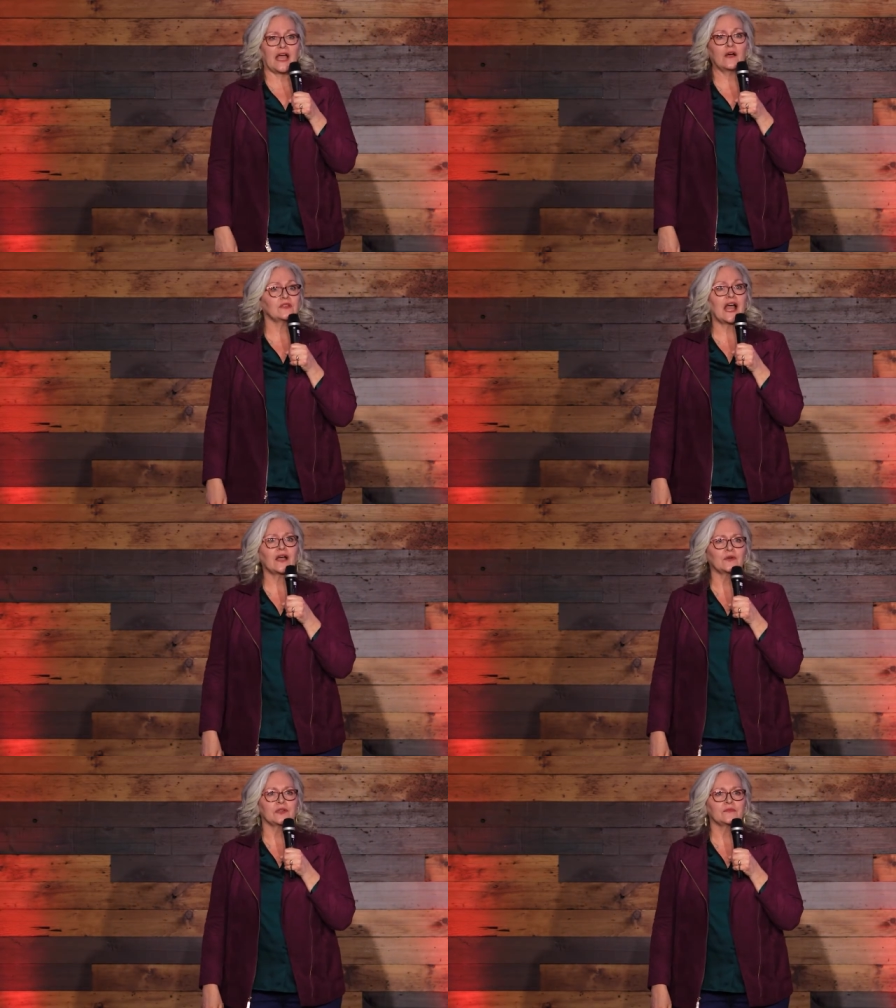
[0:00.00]
out
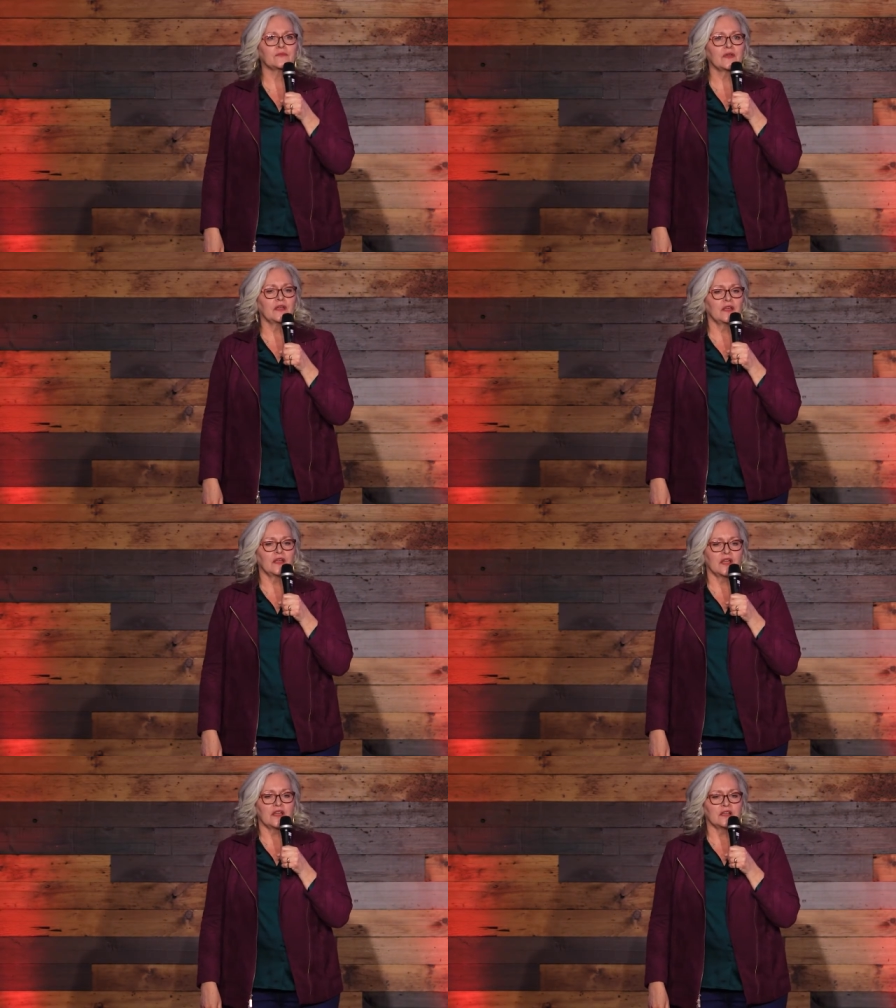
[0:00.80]
loud,
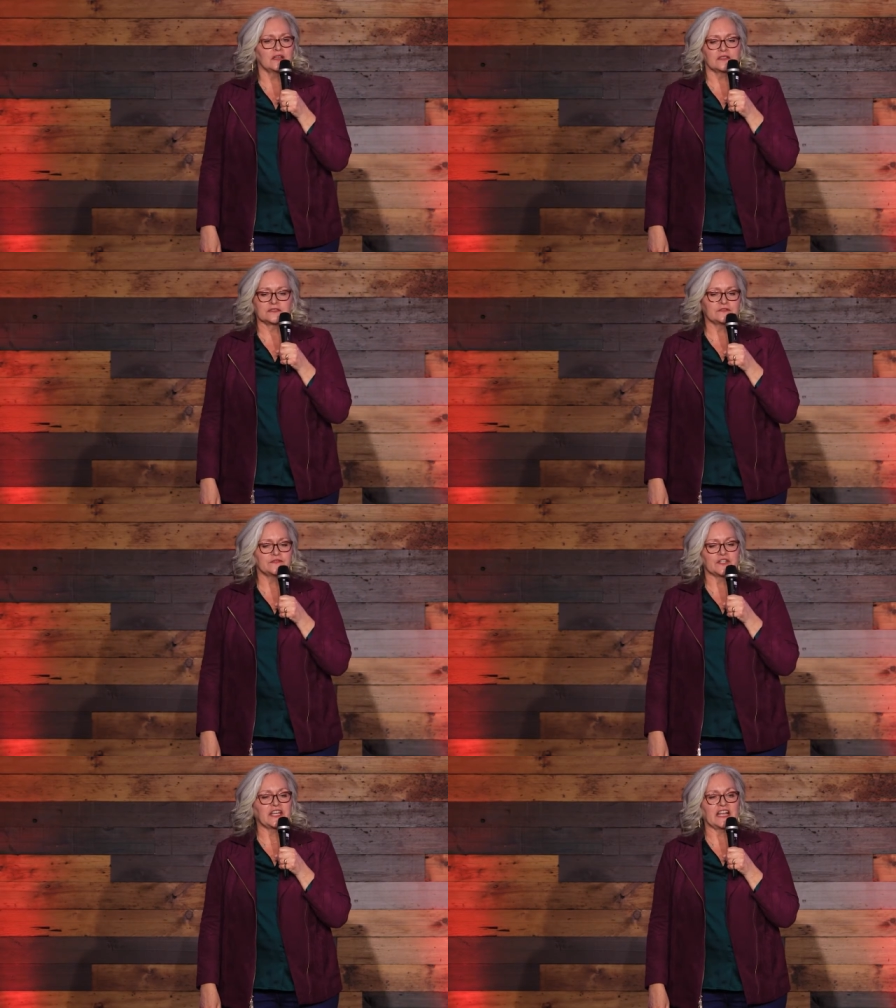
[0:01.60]

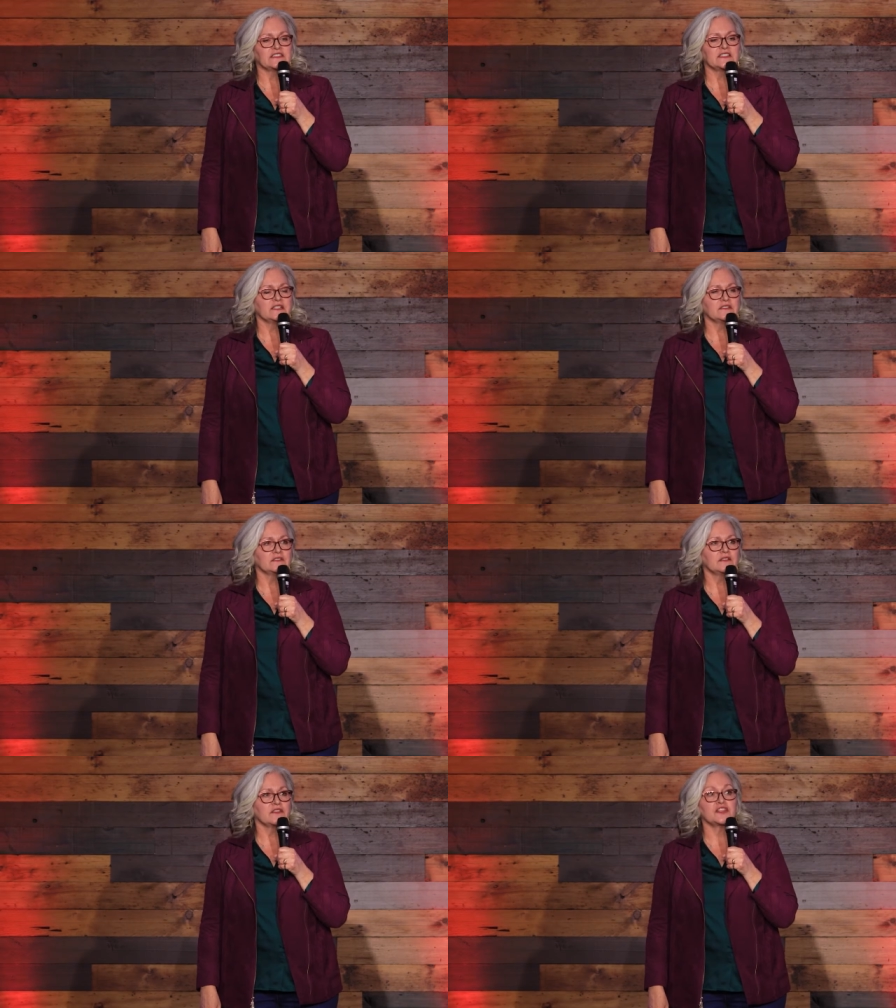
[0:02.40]
forget
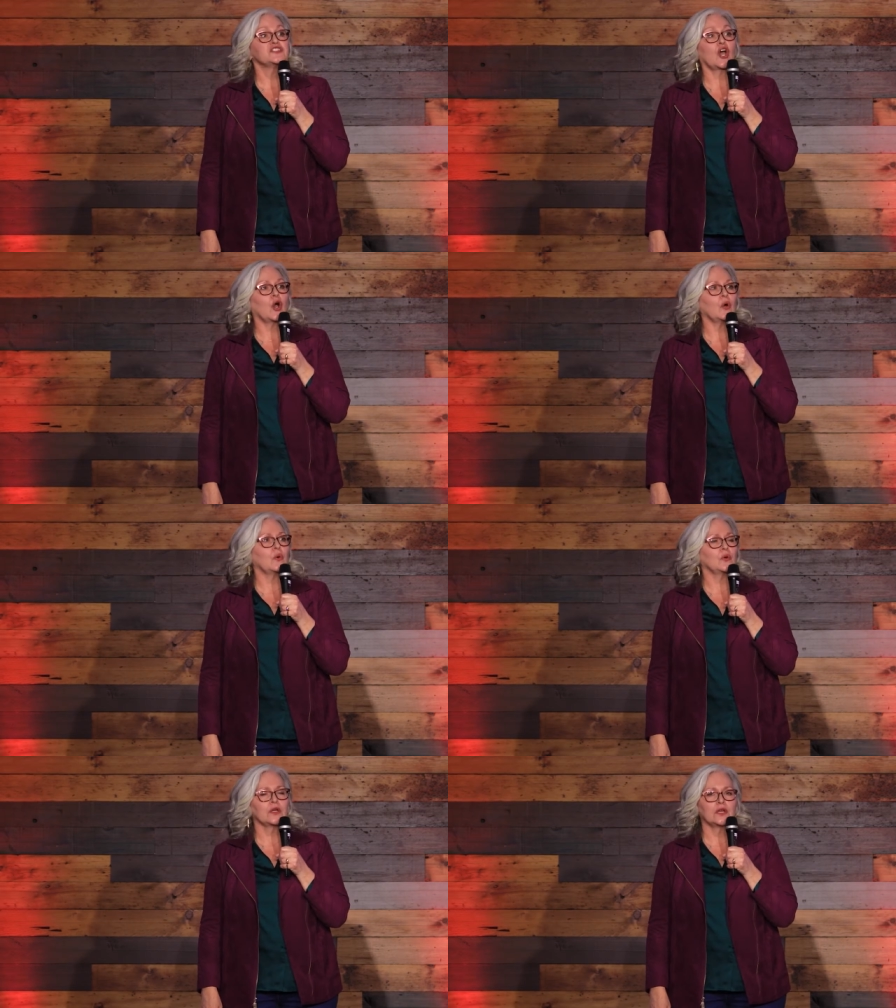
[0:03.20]
the toe.